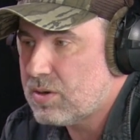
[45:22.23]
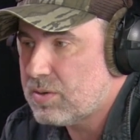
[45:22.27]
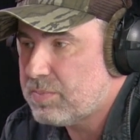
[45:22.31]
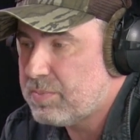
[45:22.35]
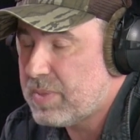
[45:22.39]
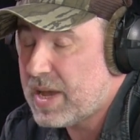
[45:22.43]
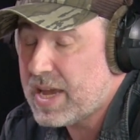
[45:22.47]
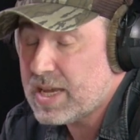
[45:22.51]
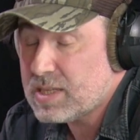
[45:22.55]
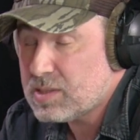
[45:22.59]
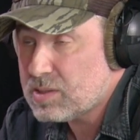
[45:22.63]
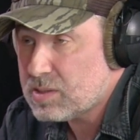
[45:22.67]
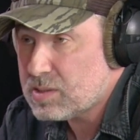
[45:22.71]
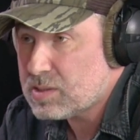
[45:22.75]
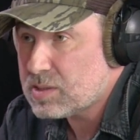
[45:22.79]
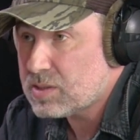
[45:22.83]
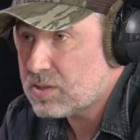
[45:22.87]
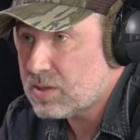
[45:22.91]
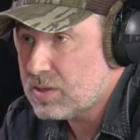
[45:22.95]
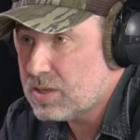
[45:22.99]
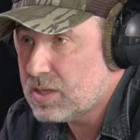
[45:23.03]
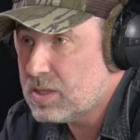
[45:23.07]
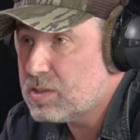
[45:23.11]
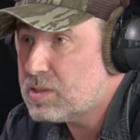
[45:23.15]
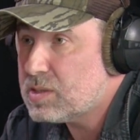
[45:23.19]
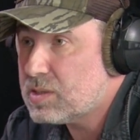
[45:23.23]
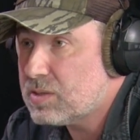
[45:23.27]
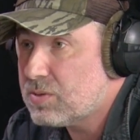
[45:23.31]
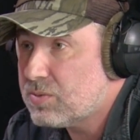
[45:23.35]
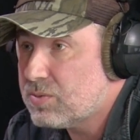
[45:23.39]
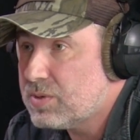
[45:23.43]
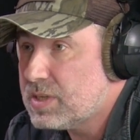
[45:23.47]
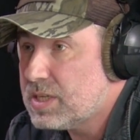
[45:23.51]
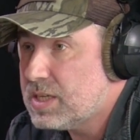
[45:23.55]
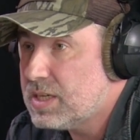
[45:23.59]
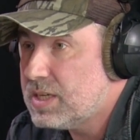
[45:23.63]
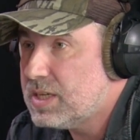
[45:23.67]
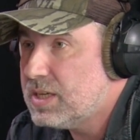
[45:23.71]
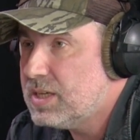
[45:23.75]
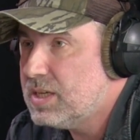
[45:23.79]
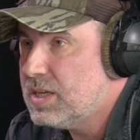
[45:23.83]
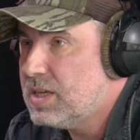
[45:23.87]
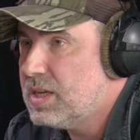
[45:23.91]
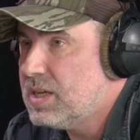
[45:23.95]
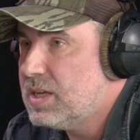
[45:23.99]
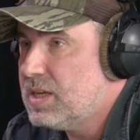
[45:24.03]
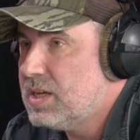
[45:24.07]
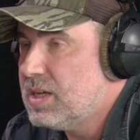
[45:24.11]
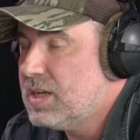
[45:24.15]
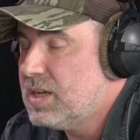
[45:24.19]
band's history.
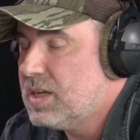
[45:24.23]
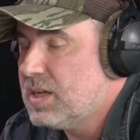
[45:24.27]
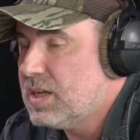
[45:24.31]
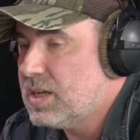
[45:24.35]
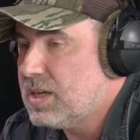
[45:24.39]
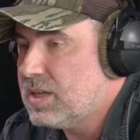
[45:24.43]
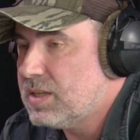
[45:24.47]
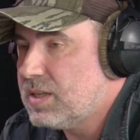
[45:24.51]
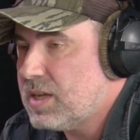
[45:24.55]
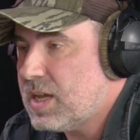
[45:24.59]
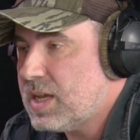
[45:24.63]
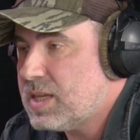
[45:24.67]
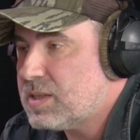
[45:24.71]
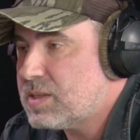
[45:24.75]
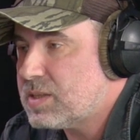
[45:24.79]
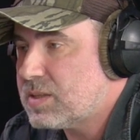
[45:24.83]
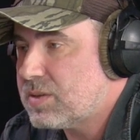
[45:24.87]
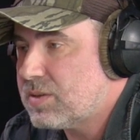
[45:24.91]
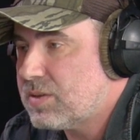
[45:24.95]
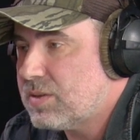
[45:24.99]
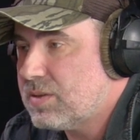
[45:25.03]
It has,